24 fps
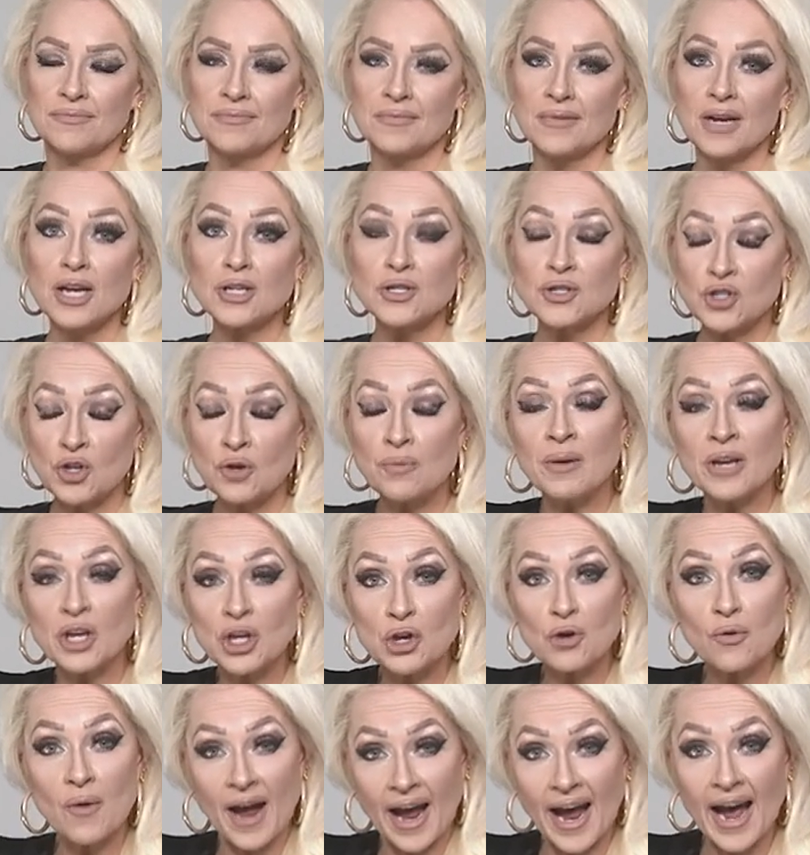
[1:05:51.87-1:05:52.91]
assuming you
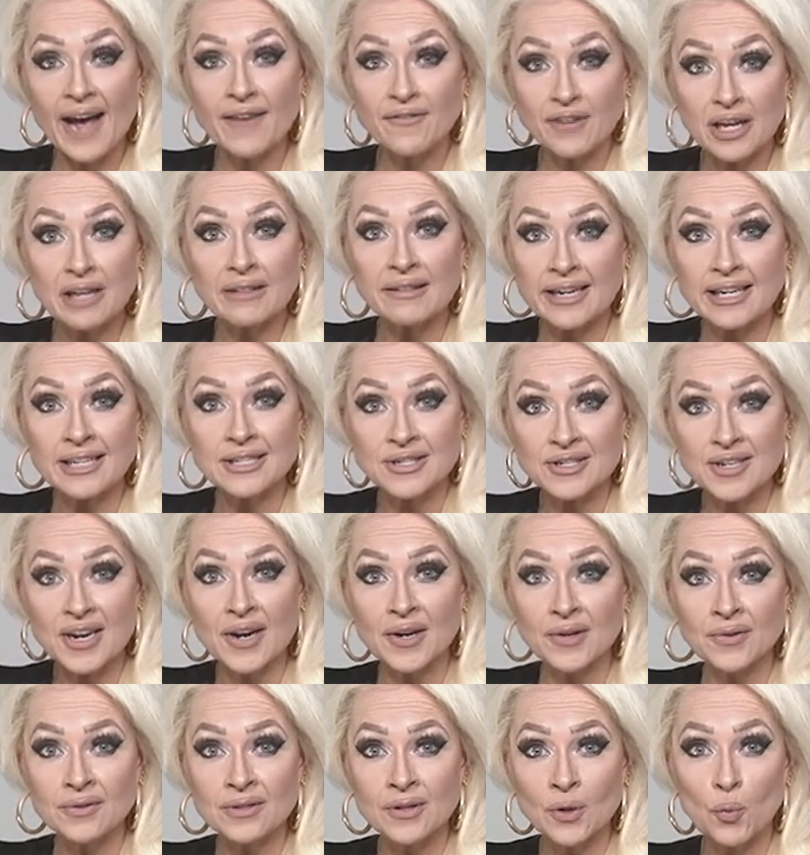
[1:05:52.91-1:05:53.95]
have a clean
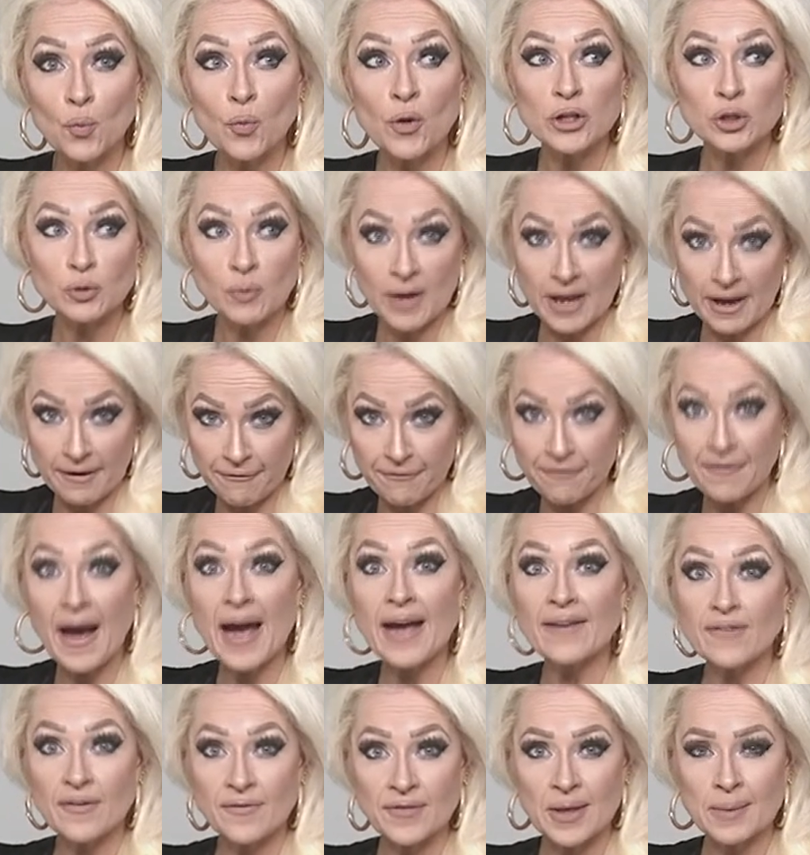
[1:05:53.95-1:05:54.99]
stone, which we have five
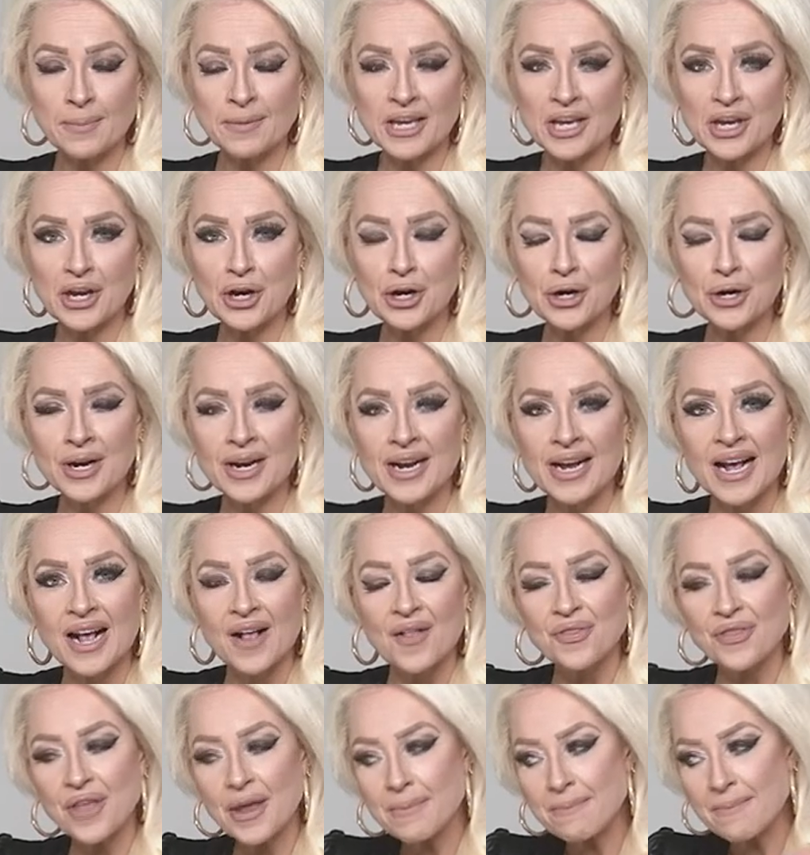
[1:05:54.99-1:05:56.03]
of them here,
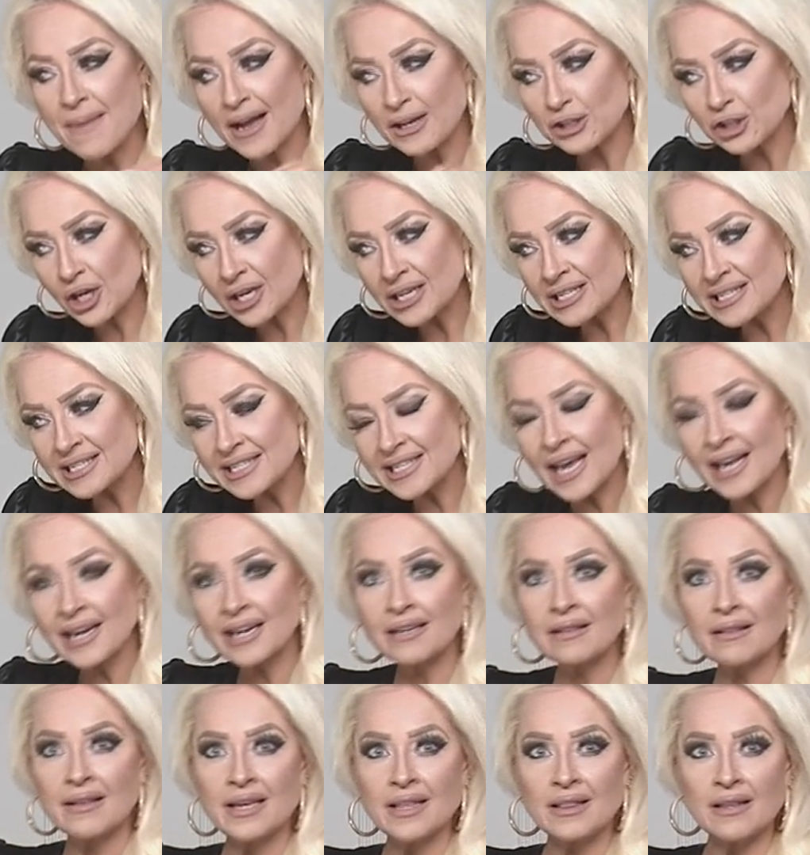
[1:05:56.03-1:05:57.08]
they match
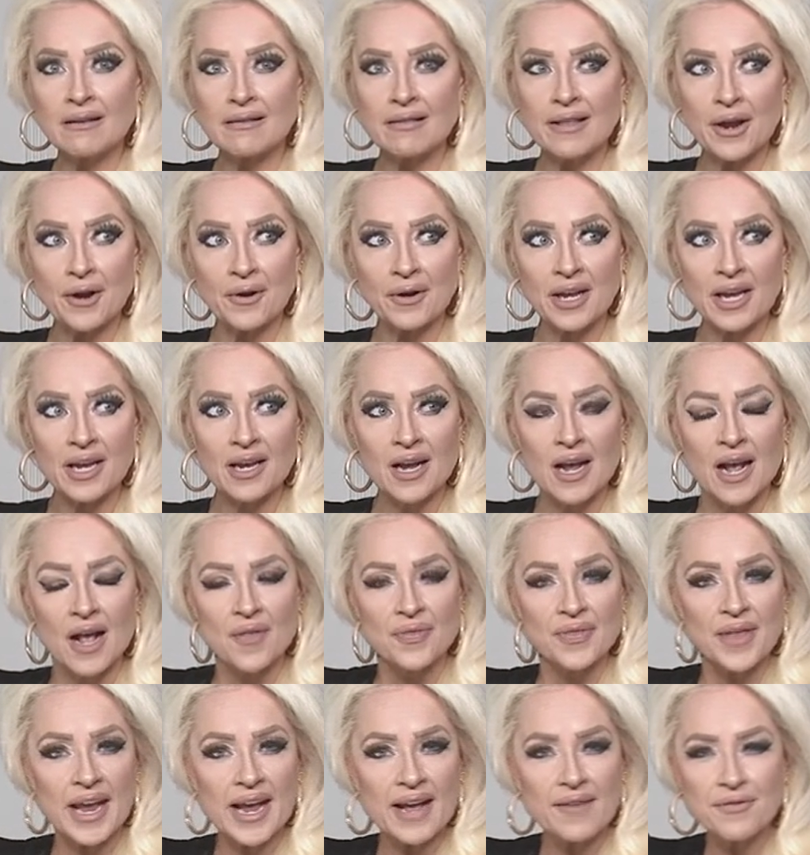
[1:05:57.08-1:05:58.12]
identically in the clarity.
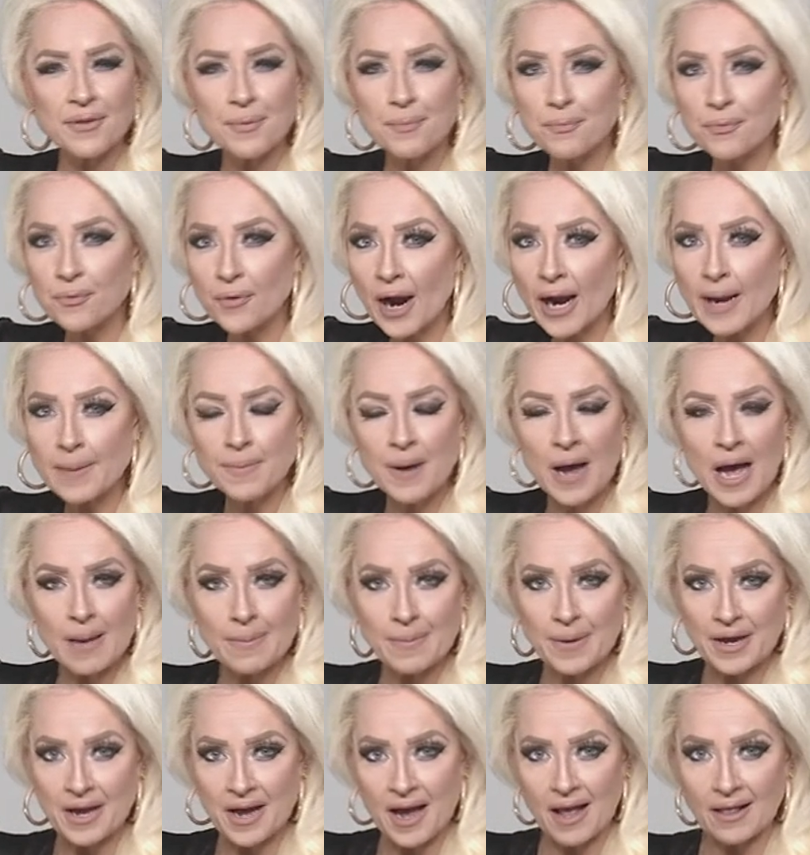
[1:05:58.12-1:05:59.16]
They have the bright pop
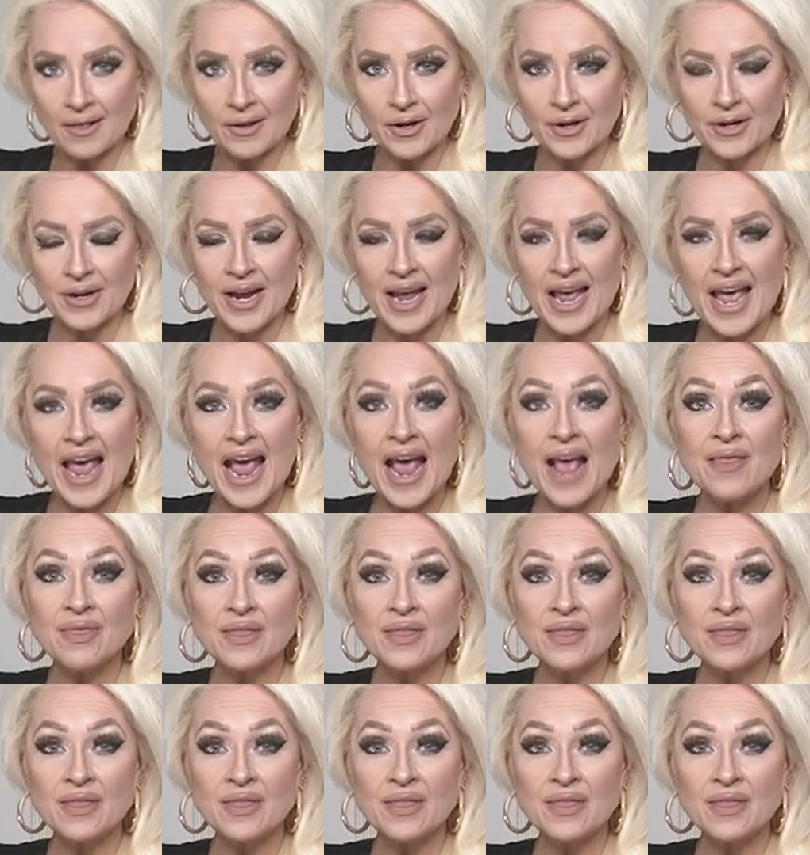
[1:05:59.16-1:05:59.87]
of color, and